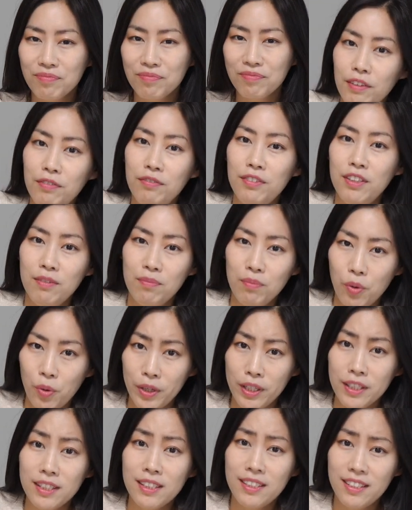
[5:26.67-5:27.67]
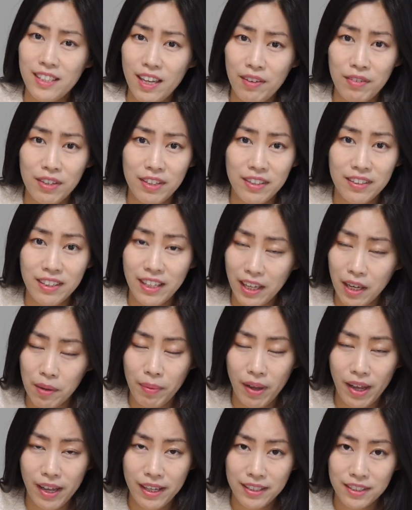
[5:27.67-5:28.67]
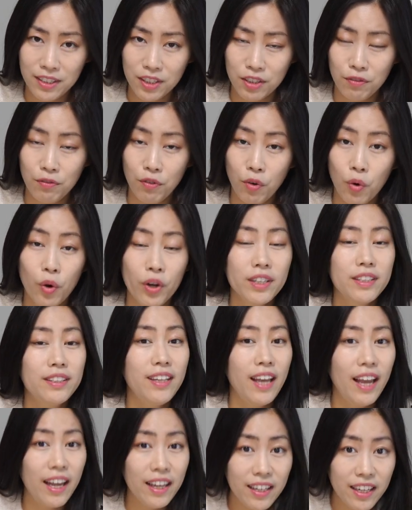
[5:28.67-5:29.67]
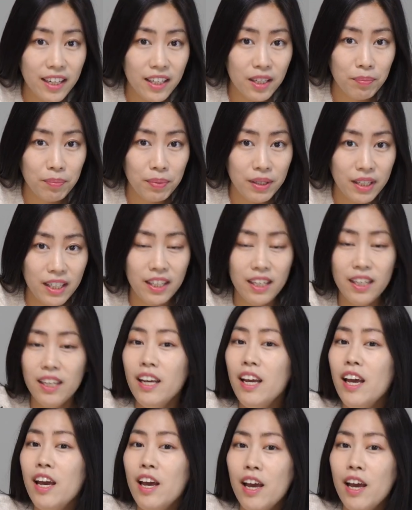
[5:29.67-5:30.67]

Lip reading: 15.7 gigabytes for 1080p